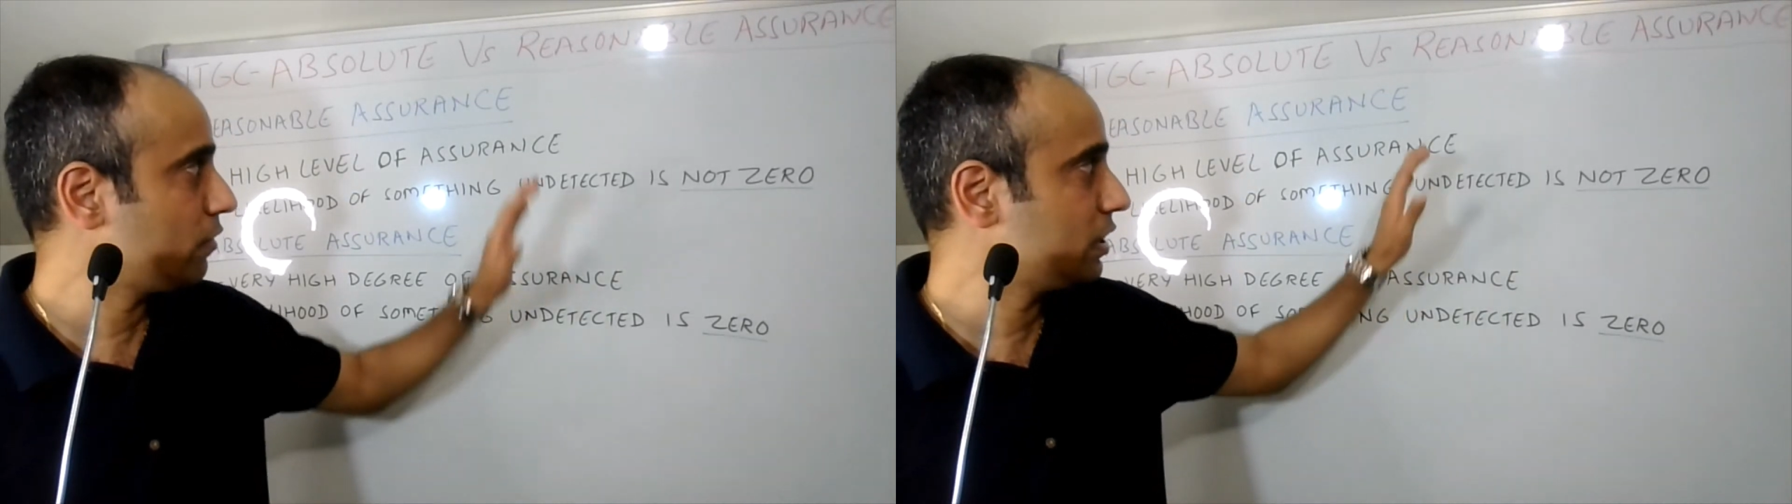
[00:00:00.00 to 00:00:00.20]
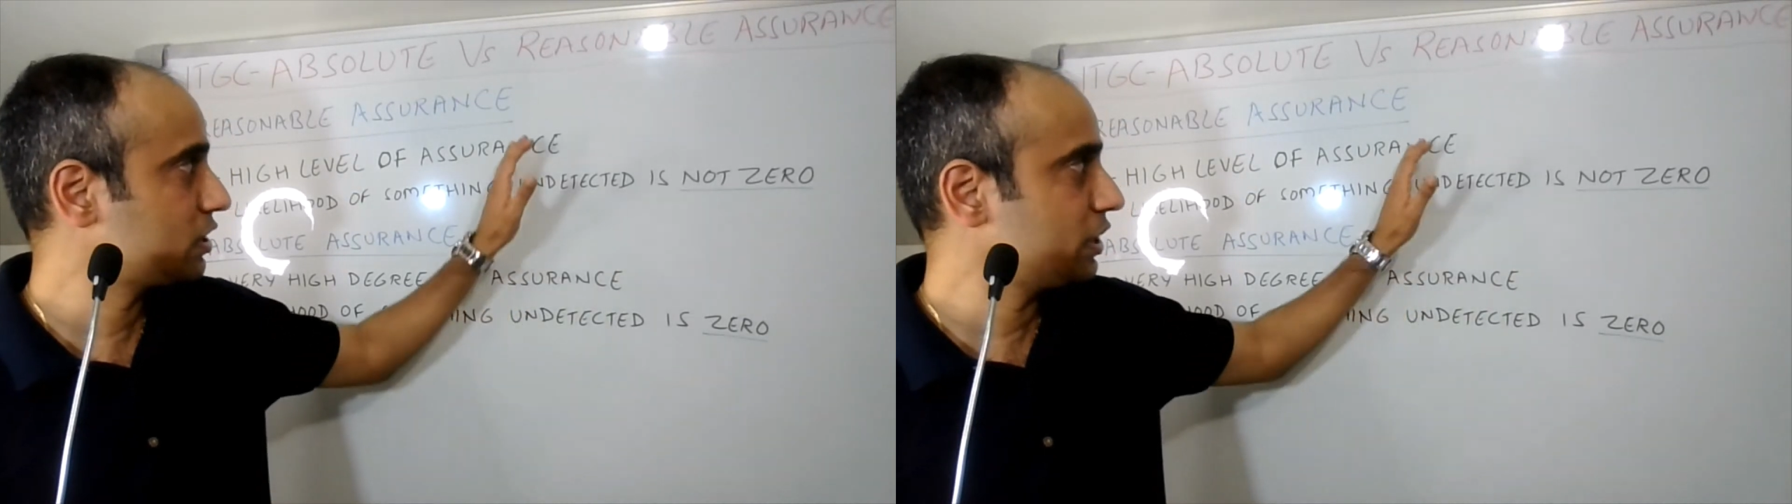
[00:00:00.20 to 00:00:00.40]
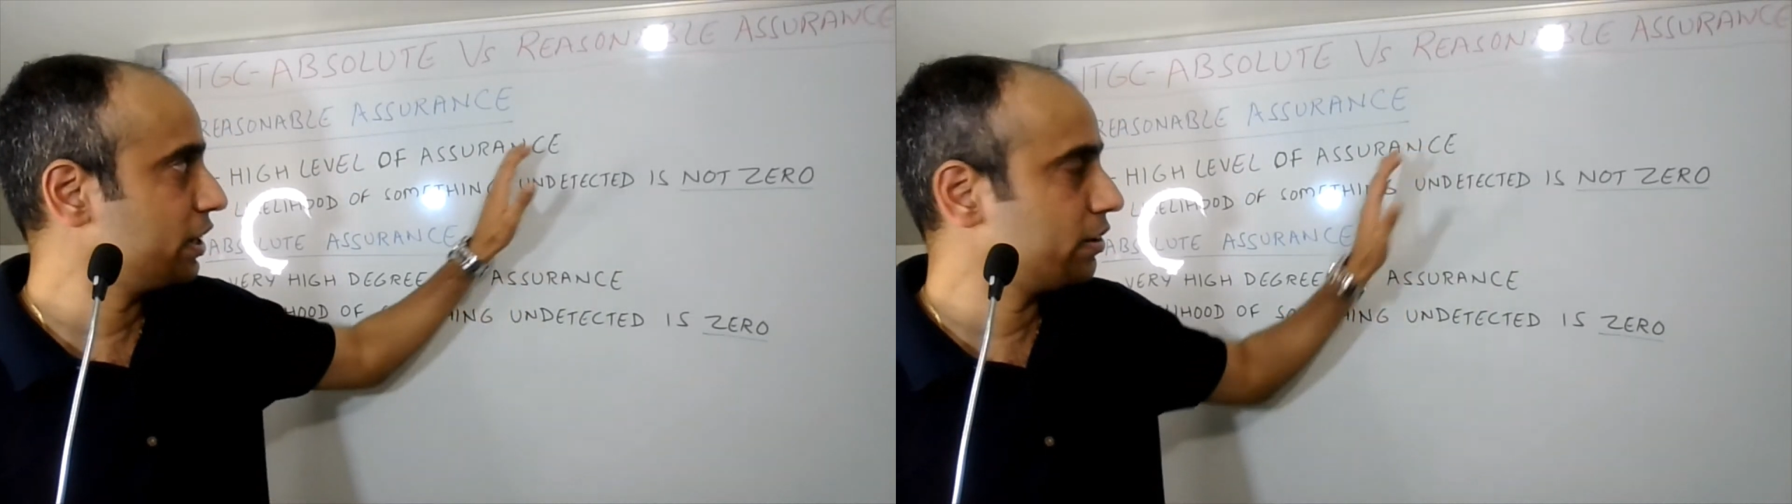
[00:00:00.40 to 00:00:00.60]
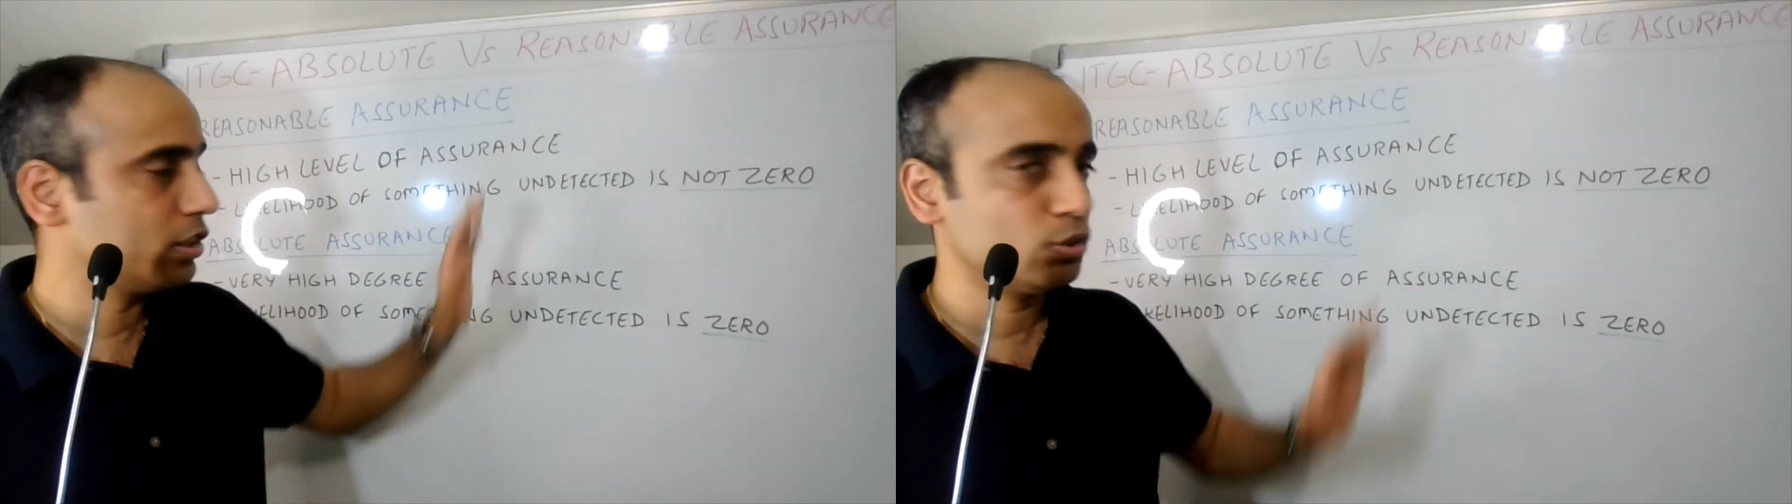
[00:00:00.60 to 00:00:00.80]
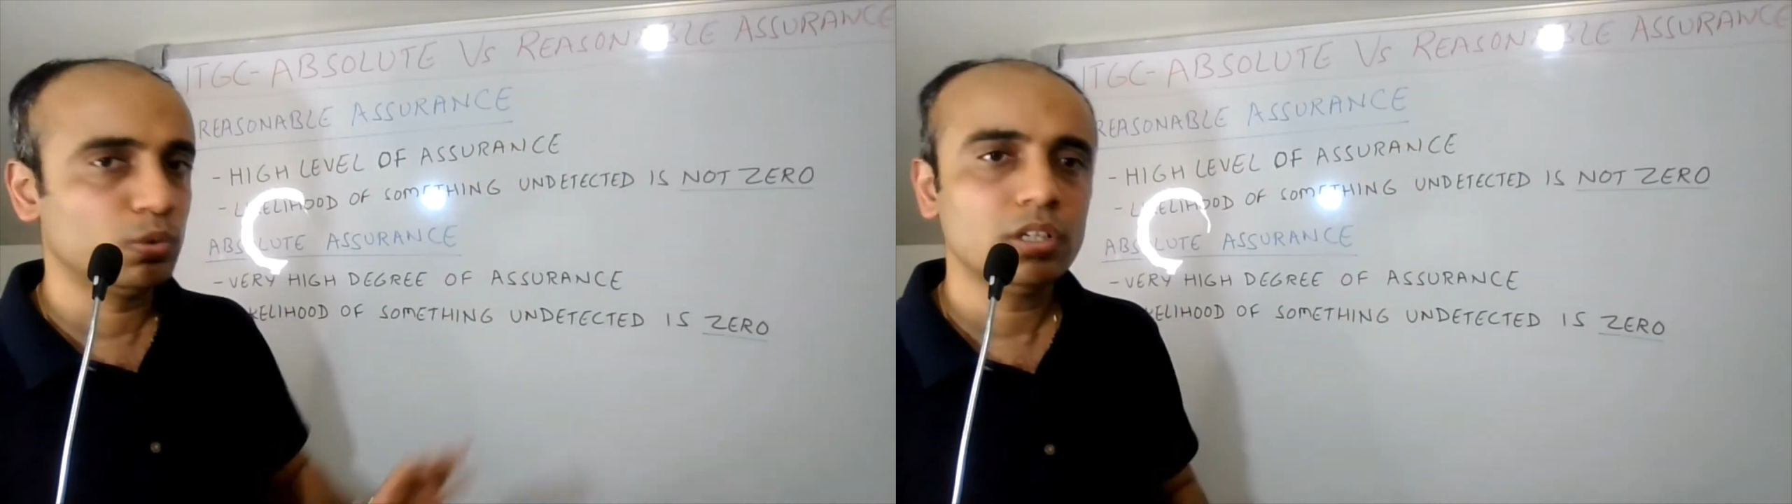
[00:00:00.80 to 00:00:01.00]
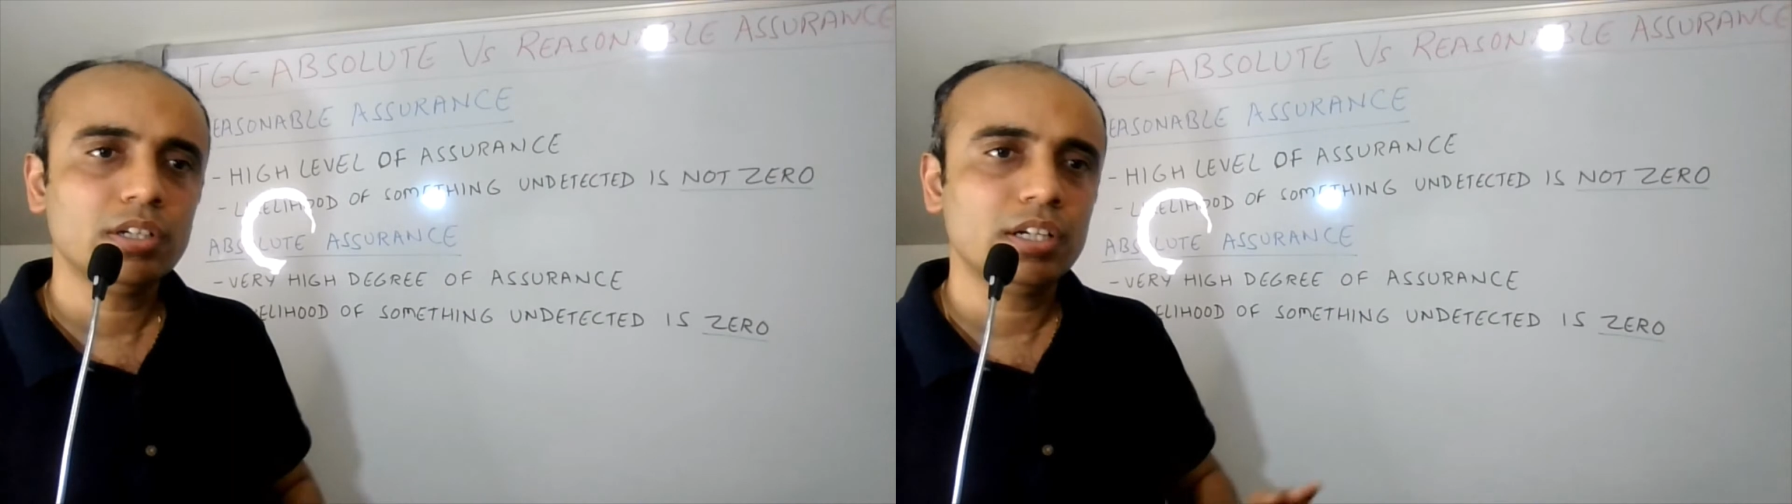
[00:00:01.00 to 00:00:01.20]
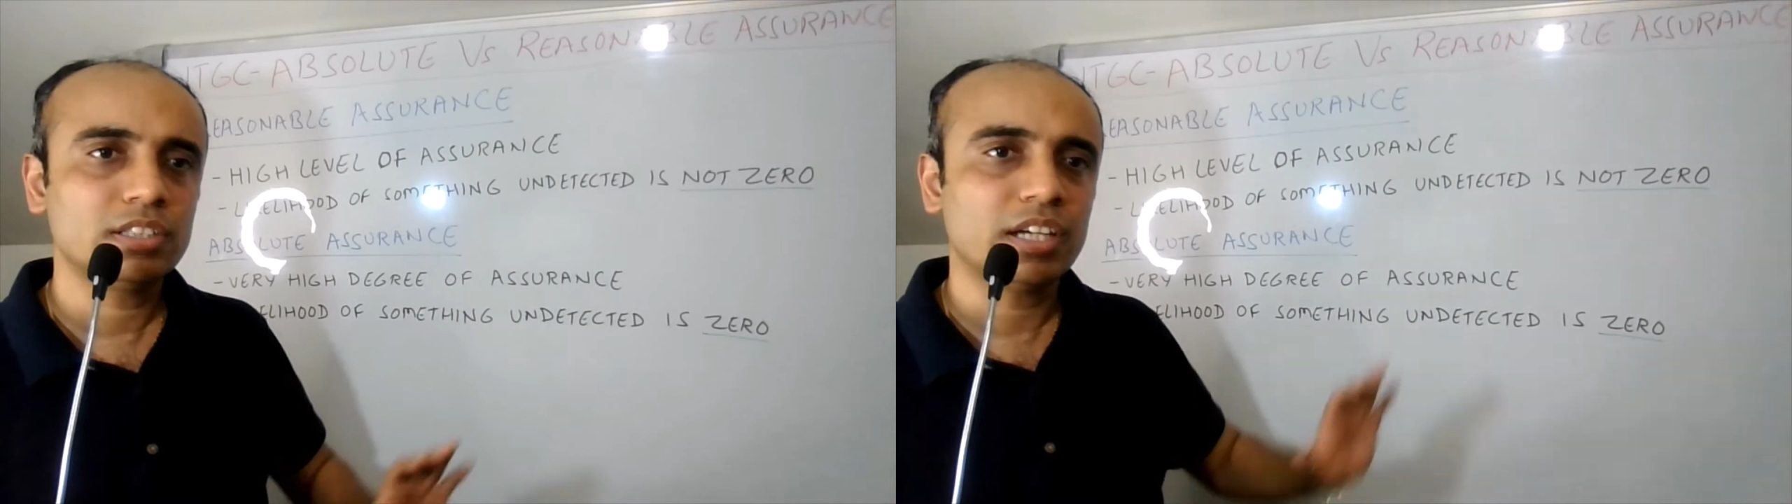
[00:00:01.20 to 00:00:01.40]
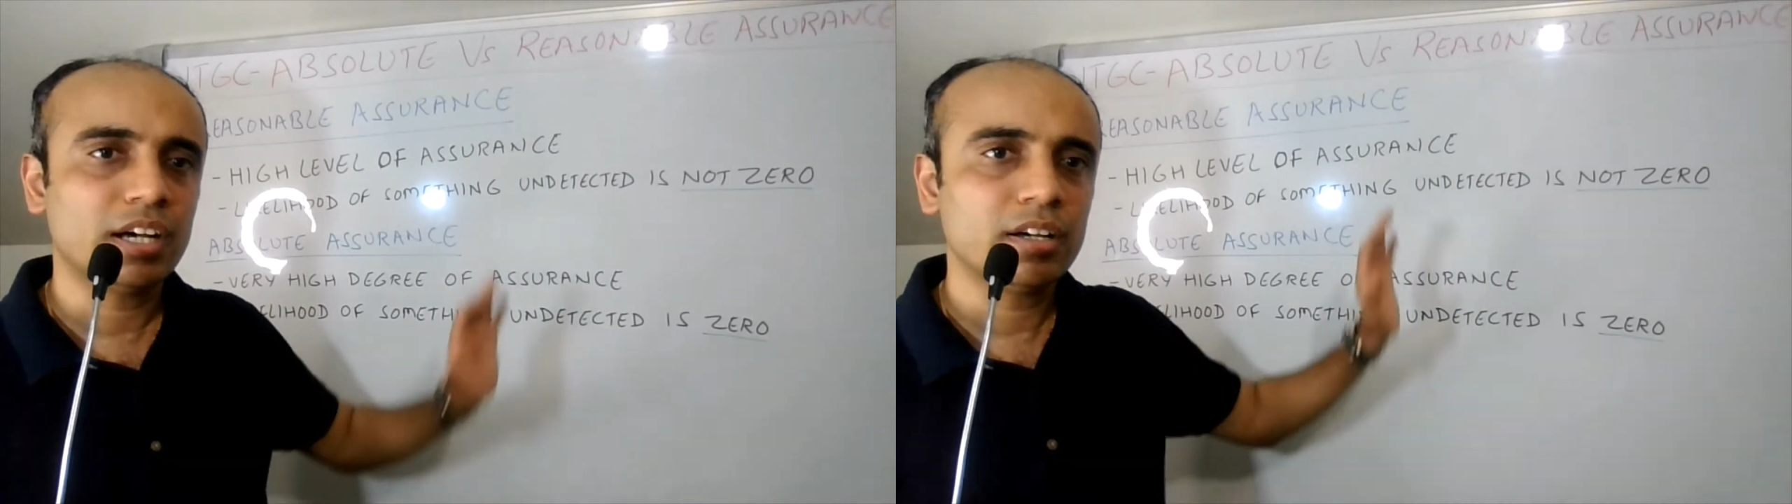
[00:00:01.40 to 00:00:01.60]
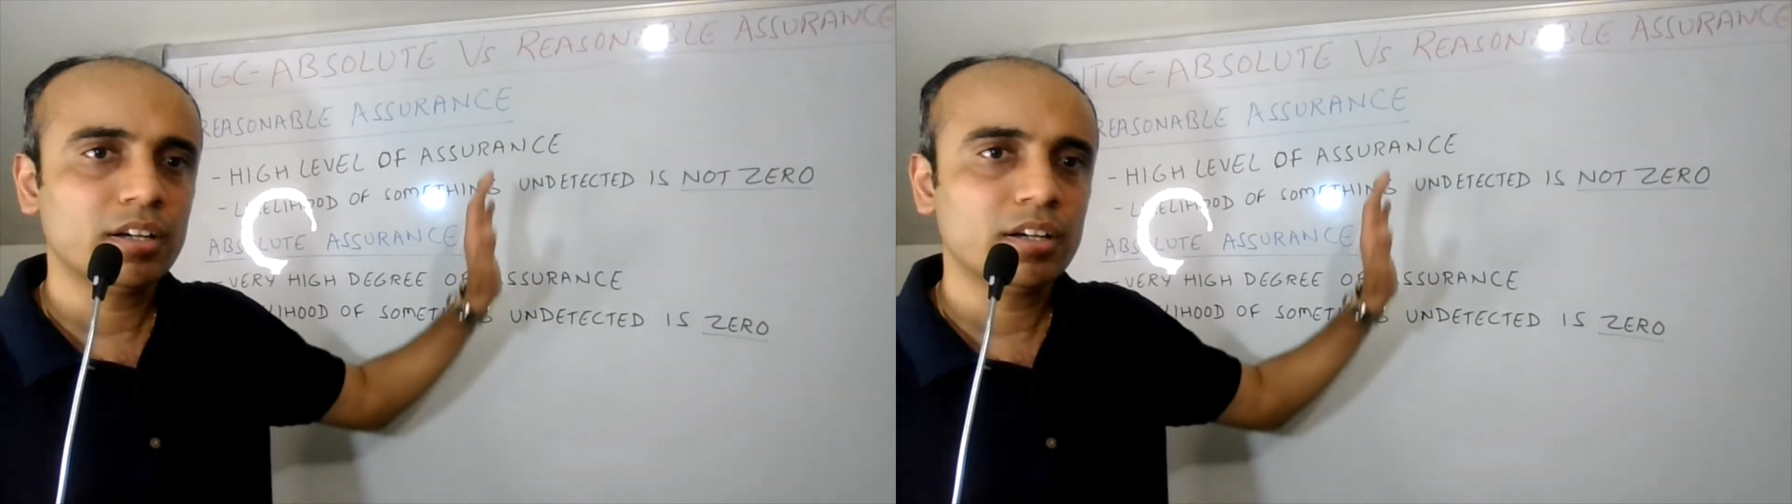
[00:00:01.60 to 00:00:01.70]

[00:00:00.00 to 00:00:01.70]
listed here as well. It's a